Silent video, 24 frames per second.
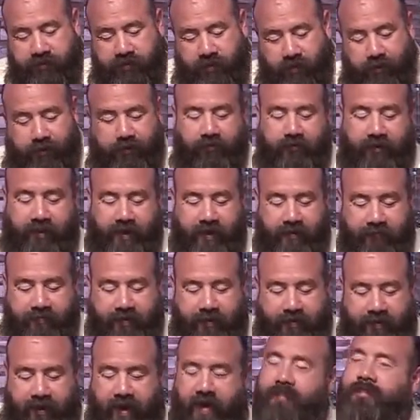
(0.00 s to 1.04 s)
clearly of
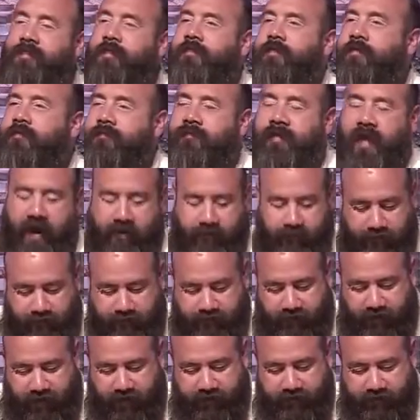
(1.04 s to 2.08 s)
the death and the
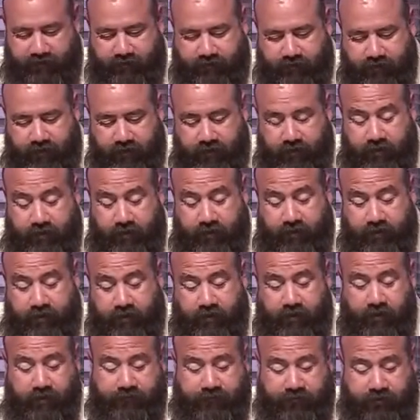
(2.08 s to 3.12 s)
sacrifice
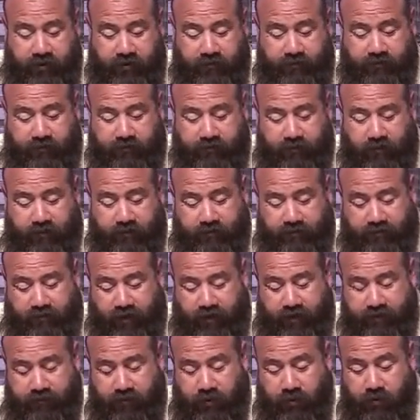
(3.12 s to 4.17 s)
of Jesus our
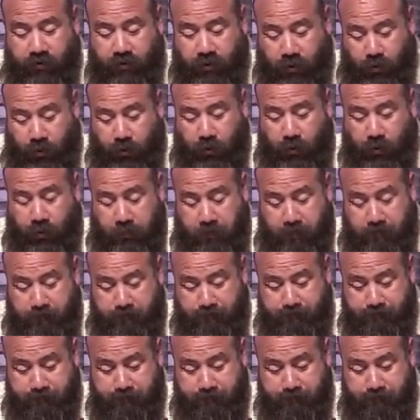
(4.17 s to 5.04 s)
Savior, in whom